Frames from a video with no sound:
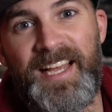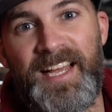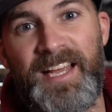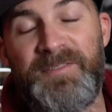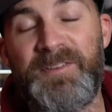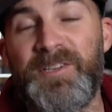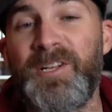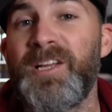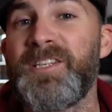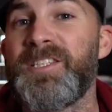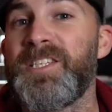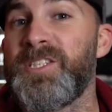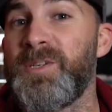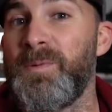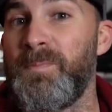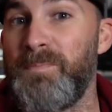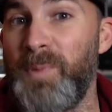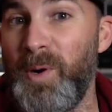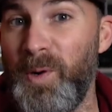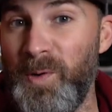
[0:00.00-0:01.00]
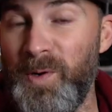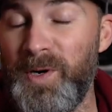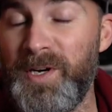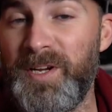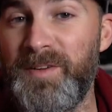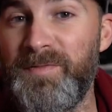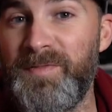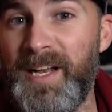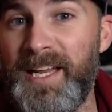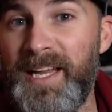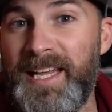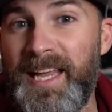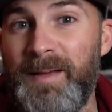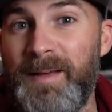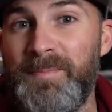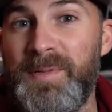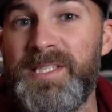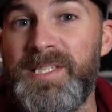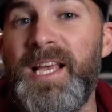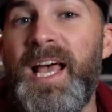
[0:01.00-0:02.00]
If you'd like to support Combe Valley
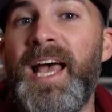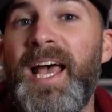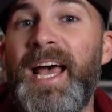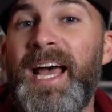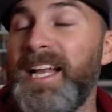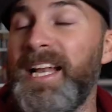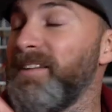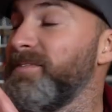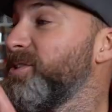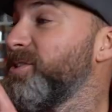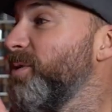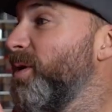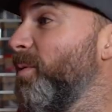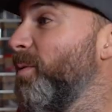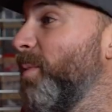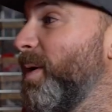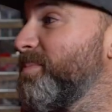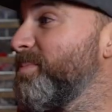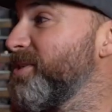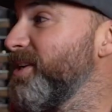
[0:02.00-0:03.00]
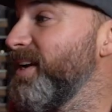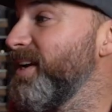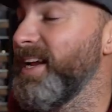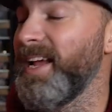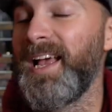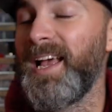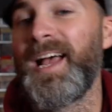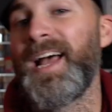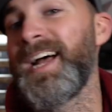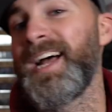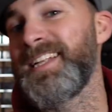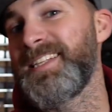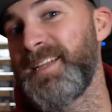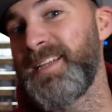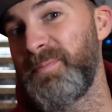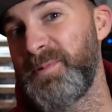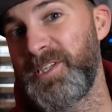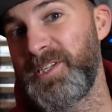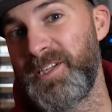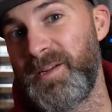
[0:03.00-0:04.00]
Campers, head over to our website at
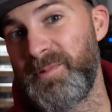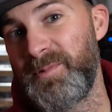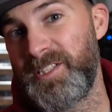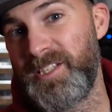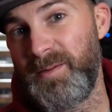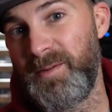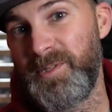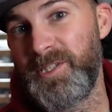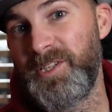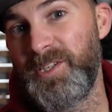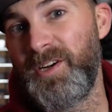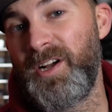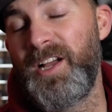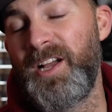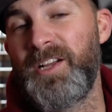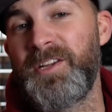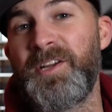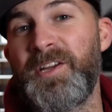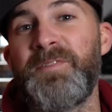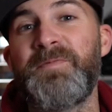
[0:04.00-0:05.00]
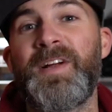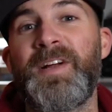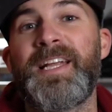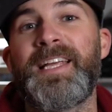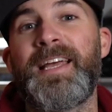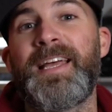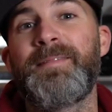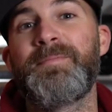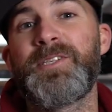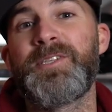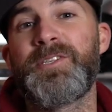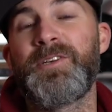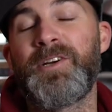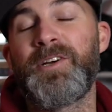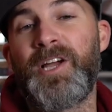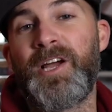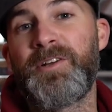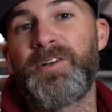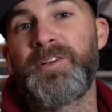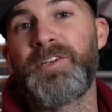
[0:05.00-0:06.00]

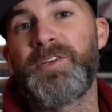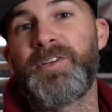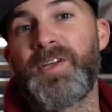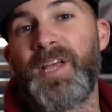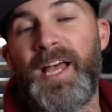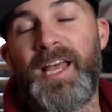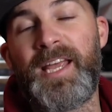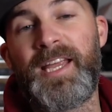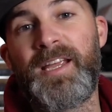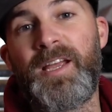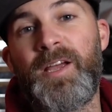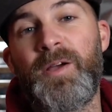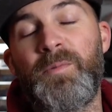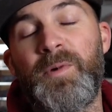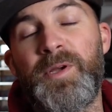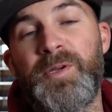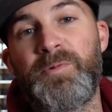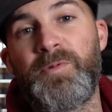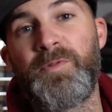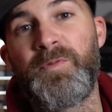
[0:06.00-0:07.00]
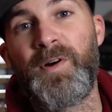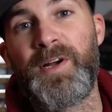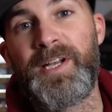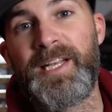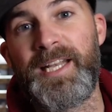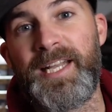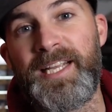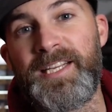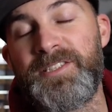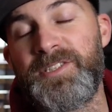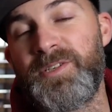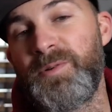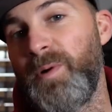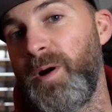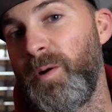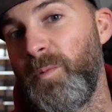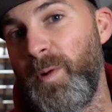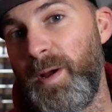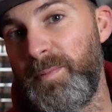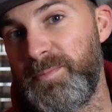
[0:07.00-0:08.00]
www.combevalleycampers.co.uk, where you will find links to
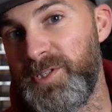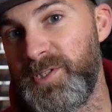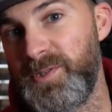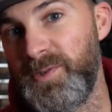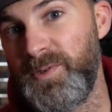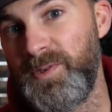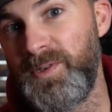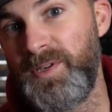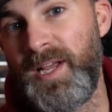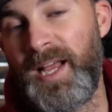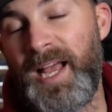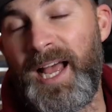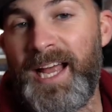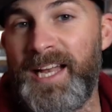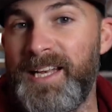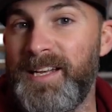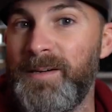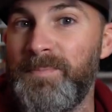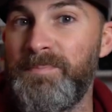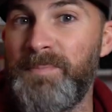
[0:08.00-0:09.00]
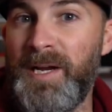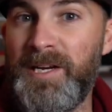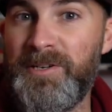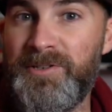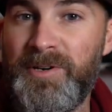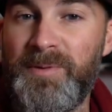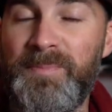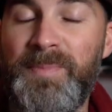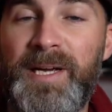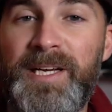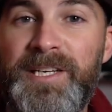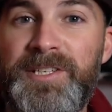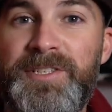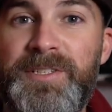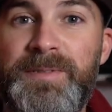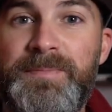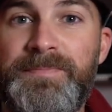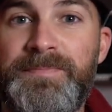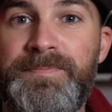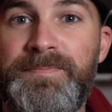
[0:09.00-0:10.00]
our web store and our Patreon page.